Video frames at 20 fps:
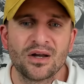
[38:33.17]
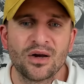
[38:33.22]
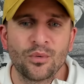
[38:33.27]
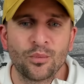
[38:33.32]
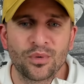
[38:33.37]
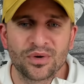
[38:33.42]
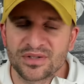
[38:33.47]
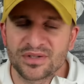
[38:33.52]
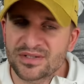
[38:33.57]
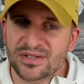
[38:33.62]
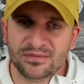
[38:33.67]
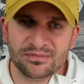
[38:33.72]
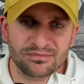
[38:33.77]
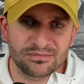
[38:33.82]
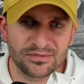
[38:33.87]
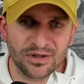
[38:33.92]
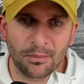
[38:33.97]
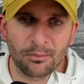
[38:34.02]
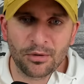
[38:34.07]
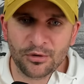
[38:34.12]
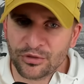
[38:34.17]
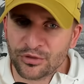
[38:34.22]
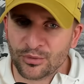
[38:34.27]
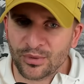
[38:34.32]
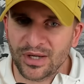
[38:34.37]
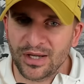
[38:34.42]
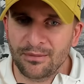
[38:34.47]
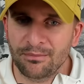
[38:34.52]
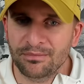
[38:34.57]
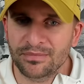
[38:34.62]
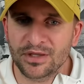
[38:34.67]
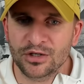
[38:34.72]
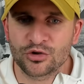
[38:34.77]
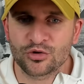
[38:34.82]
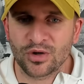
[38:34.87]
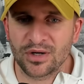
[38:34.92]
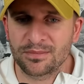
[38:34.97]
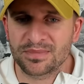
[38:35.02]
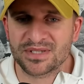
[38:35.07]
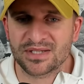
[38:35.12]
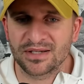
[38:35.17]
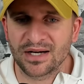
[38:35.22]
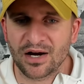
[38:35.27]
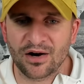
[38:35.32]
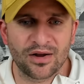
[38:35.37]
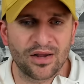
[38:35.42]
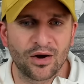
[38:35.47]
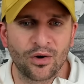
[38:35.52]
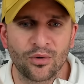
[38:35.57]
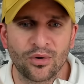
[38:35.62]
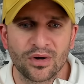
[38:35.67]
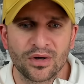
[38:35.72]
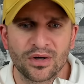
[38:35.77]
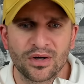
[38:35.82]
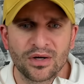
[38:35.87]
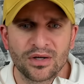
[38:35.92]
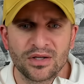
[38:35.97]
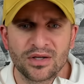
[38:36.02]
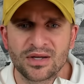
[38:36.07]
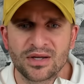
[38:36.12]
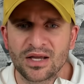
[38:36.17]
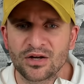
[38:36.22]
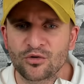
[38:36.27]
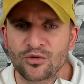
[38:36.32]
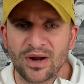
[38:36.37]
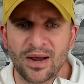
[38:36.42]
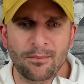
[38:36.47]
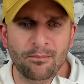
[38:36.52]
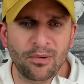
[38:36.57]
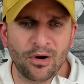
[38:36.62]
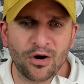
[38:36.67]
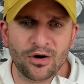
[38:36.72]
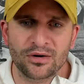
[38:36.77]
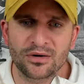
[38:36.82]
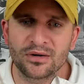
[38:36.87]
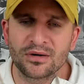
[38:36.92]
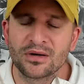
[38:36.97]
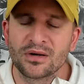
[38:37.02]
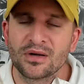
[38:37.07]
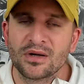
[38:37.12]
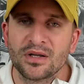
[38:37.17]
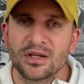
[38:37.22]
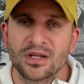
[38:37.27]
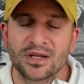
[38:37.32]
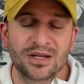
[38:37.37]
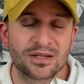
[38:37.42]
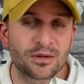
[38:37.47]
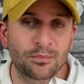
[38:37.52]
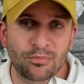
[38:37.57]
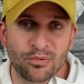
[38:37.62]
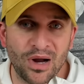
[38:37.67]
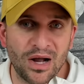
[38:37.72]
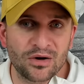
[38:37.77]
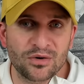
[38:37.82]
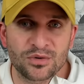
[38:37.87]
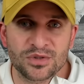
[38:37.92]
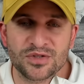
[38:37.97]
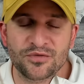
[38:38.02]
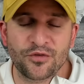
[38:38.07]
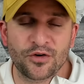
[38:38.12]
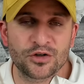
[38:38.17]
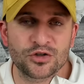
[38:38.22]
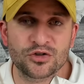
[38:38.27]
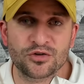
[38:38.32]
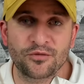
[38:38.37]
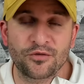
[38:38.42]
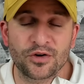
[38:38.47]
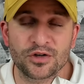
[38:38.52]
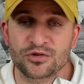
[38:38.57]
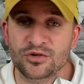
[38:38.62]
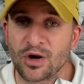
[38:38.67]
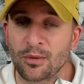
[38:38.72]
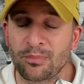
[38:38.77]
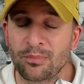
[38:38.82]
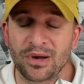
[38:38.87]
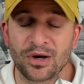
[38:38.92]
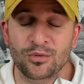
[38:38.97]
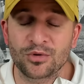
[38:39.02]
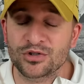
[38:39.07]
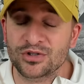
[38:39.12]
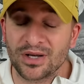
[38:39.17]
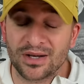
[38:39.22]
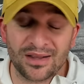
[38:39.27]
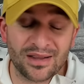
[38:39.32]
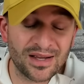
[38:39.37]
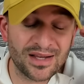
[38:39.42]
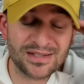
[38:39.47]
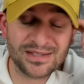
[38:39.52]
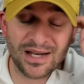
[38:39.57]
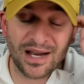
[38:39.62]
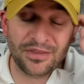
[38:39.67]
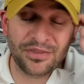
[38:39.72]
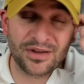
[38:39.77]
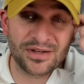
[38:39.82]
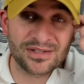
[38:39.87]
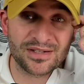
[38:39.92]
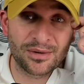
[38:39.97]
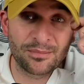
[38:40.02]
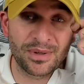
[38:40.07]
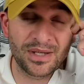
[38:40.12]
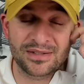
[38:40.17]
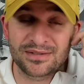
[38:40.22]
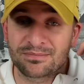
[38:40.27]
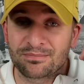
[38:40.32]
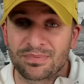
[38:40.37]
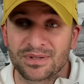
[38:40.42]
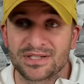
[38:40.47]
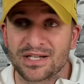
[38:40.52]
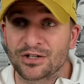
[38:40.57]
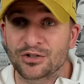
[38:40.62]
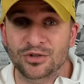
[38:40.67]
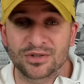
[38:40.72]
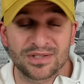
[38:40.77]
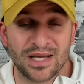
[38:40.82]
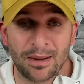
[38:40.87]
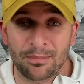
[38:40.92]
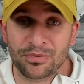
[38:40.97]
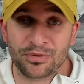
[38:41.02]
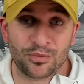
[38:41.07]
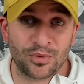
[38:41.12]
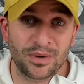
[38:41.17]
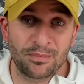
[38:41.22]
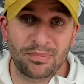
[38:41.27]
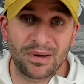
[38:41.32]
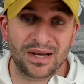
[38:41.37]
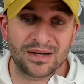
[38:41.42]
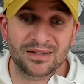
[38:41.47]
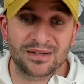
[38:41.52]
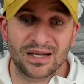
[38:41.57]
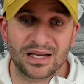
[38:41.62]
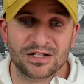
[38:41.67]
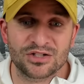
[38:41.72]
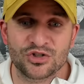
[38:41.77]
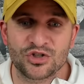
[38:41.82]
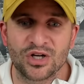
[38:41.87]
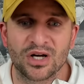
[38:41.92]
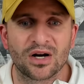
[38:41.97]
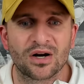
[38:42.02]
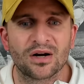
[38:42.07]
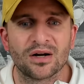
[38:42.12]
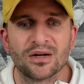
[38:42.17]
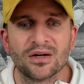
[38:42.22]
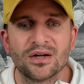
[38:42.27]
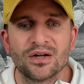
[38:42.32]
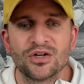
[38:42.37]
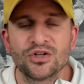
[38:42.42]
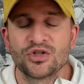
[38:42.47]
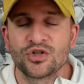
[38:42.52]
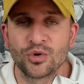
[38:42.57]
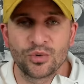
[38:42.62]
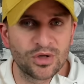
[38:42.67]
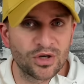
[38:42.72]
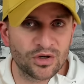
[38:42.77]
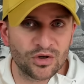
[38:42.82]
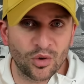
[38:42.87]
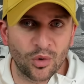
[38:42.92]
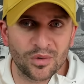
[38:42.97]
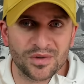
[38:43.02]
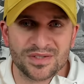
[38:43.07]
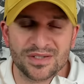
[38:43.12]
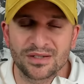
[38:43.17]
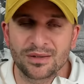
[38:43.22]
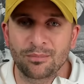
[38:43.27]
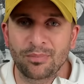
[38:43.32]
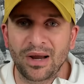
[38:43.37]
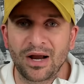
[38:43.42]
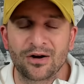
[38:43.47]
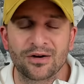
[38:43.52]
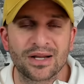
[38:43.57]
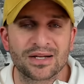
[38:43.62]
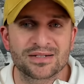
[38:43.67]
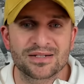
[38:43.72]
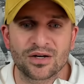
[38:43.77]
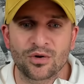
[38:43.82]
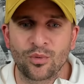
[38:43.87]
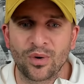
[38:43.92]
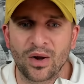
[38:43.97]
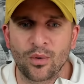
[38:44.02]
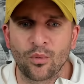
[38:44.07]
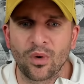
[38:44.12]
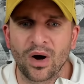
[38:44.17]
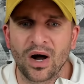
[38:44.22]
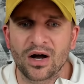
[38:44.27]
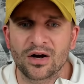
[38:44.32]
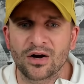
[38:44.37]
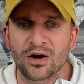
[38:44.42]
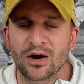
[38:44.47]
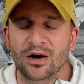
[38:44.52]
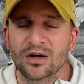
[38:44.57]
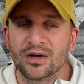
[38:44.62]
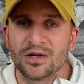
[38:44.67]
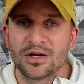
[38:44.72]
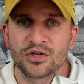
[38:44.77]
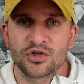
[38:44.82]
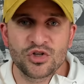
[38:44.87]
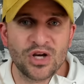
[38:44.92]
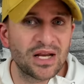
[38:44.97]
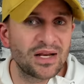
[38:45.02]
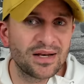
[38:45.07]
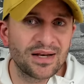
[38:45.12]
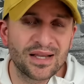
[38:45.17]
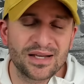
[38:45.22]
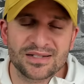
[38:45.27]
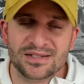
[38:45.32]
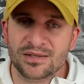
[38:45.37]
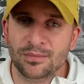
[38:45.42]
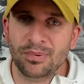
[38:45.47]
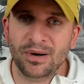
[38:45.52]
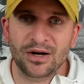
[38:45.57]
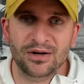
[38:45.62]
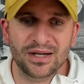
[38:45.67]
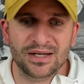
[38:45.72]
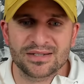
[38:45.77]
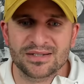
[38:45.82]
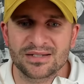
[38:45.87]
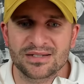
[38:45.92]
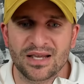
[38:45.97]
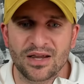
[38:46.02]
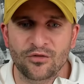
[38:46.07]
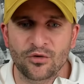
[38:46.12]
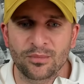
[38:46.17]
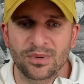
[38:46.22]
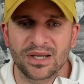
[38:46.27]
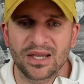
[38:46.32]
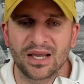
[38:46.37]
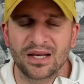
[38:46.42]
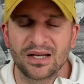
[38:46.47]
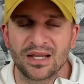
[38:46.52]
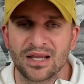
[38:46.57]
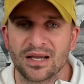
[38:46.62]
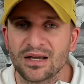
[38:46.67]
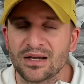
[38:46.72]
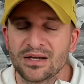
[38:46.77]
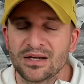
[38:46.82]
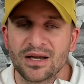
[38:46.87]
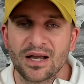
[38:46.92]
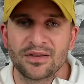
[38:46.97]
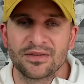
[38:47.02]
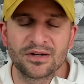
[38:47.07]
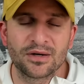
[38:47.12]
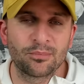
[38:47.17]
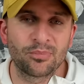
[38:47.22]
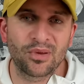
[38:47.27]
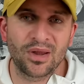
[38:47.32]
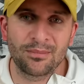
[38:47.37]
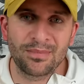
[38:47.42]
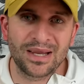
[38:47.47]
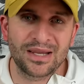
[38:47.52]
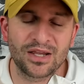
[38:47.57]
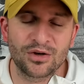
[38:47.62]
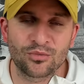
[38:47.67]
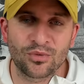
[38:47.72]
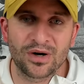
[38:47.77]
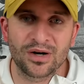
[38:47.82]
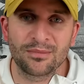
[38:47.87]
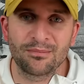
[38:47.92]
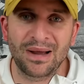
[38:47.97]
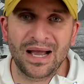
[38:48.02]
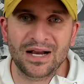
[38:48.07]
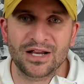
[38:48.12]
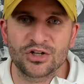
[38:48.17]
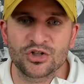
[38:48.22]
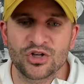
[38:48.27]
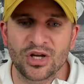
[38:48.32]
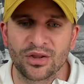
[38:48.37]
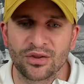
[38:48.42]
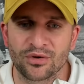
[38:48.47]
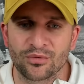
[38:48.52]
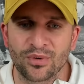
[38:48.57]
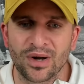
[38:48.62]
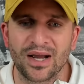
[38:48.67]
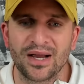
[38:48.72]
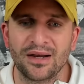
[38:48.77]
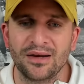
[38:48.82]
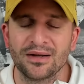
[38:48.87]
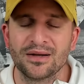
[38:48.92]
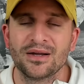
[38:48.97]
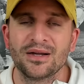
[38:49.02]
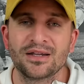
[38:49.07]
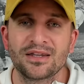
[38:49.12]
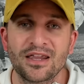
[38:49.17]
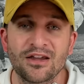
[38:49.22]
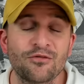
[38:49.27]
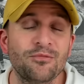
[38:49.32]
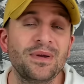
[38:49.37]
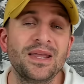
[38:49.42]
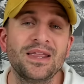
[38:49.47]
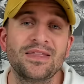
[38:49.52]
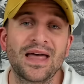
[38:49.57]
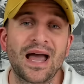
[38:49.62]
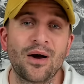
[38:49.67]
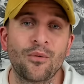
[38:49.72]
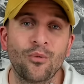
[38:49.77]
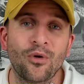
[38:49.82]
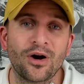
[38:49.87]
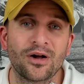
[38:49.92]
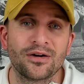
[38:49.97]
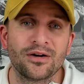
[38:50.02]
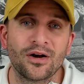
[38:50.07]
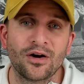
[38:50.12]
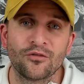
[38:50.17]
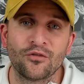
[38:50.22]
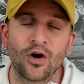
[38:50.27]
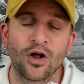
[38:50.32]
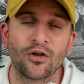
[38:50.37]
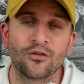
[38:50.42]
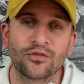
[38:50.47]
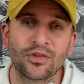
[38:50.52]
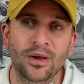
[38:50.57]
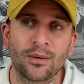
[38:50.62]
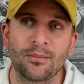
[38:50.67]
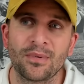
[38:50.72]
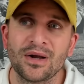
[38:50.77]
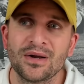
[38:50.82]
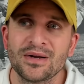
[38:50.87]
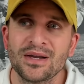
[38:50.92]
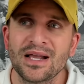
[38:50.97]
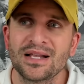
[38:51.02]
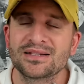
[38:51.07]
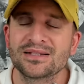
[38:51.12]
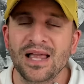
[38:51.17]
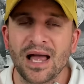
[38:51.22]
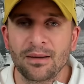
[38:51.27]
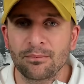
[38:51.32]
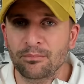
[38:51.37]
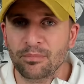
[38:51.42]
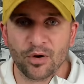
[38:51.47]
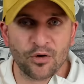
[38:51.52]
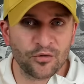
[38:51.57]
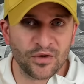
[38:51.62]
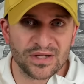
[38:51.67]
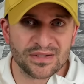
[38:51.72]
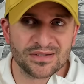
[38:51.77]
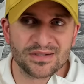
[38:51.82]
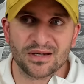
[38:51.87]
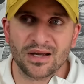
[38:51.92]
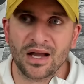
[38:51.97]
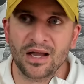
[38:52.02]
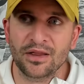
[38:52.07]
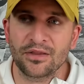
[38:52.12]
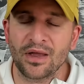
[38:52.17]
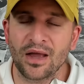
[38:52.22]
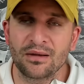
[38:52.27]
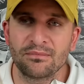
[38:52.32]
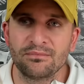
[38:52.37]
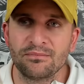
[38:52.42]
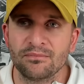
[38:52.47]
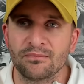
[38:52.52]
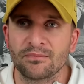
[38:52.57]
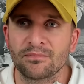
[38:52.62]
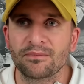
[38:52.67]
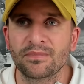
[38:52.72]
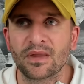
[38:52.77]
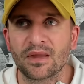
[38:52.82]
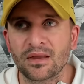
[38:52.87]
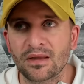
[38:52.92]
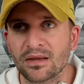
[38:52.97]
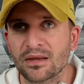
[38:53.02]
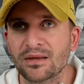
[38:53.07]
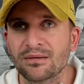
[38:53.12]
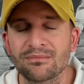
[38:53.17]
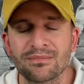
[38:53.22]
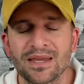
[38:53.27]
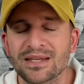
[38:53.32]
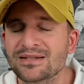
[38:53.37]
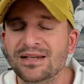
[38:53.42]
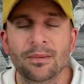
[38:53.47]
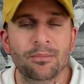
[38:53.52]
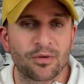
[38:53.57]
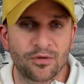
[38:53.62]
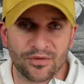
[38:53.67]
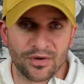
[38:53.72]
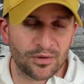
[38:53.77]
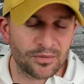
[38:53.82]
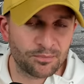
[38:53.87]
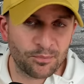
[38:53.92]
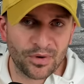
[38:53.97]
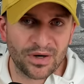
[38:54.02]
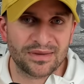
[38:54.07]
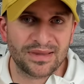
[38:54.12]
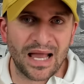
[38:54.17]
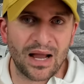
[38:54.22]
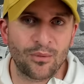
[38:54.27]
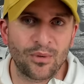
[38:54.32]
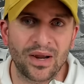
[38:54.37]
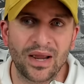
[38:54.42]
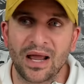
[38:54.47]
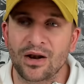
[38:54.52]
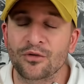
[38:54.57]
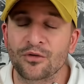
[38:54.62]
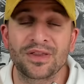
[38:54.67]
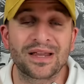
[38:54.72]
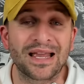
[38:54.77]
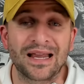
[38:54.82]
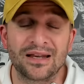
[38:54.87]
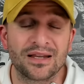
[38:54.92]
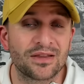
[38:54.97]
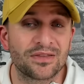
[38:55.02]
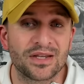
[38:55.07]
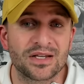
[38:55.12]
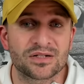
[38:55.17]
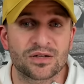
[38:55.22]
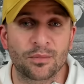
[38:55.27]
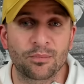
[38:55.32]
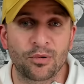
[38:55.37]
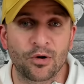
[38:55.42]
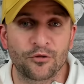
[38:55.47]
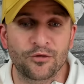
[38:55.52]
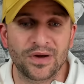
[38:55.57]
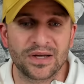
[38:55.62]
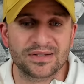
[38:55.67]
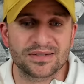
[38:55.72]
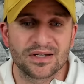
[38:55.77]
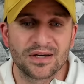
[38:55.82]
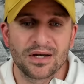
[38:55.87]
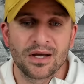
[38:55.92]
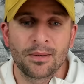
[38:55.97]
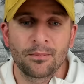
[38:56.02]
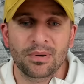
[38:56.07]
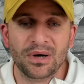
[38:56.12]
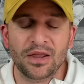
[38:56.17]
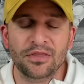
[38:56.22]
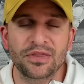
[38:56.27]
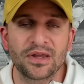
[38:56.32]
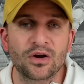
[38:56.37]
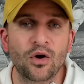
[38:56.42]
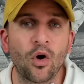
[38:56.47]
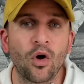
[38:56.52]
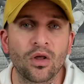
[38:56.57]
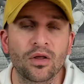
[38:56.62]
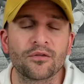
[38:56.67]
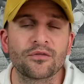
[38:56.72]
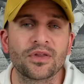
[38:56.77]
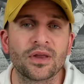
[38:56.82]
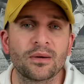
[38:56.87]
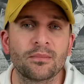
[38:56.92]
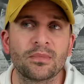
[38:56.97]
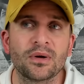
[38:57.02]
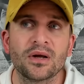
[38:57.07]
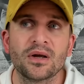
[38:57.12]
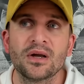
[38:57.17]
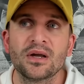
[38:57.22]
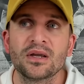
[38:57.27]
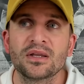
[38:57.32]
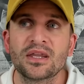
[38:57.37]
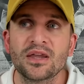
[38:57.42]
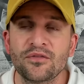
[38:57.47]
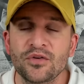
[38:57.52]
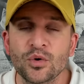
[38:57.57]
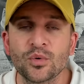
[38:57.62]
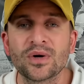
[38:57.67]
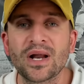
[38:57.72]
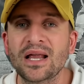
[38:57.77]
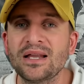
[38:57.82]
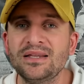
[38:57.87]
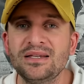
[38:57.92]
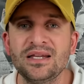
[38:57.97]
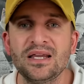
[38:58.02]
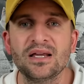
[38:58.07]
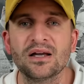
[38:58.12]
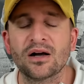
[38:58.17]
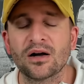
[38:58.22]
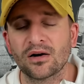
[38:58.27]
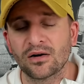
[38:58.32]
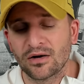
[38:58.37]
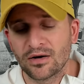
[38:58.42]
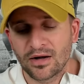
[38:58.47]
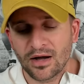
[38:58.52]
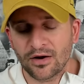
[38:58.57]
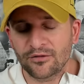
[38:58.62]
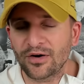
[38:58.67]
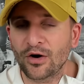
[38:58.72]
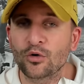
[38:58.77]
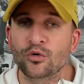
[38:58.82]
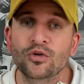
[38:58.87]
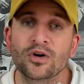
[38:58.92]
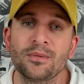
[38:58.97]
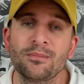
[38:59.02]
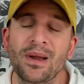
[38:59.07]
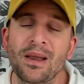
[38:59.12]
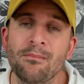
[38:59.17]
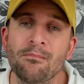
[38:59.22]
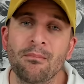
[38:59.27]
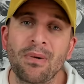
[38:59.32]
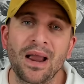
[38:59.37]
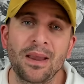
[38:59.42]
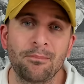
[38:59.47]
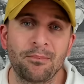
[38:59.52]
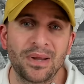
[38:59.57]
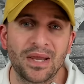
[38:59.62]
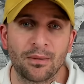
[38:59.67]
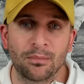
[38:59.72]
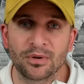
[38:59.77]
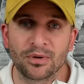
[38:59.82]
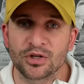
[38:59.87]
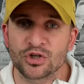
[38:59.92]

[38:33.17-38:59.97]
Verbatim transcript: was number 3, the dream scenario. You get Graham Barton, you get the Broncos first-round pick, which, like I said, I think is going to be a potential top 3 pick next year. Junior Colson to pair next to Quay Walker, Jaden Hicks to pair next to Xavier McKinney, and then a playmaking running back in Jalen Wright. Give me that one of all of them. It's not perfect. It's not perfect. I'll put it that way. I don't think any of these are perfect, but I think all of them give you an idea of how Green Bay might be able to